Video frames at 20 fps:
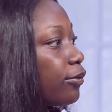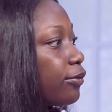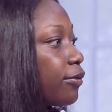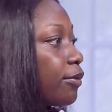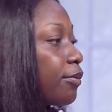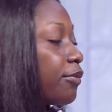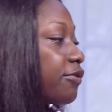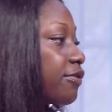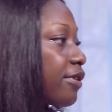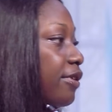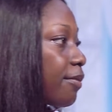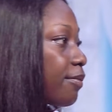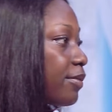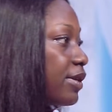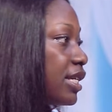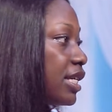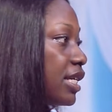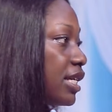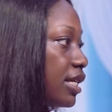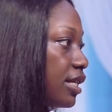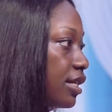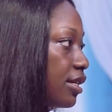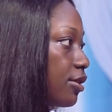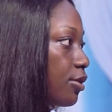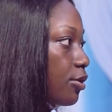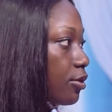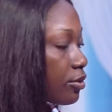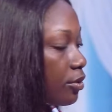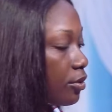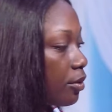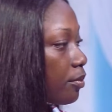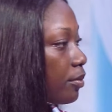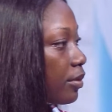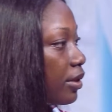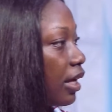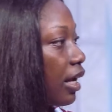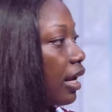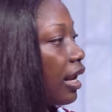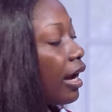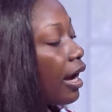from family or
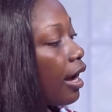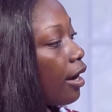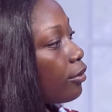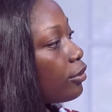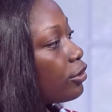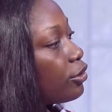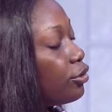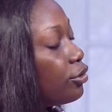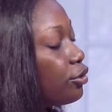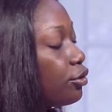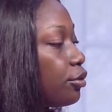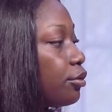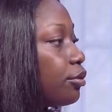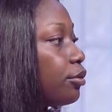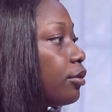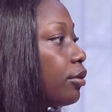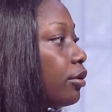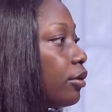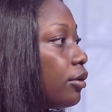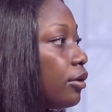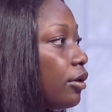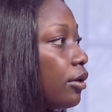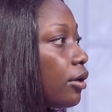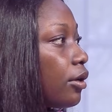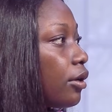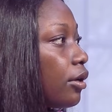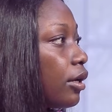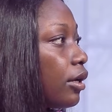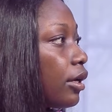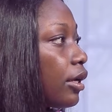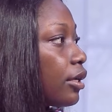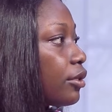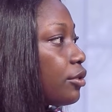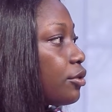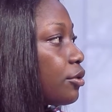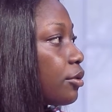something. Like, how did you get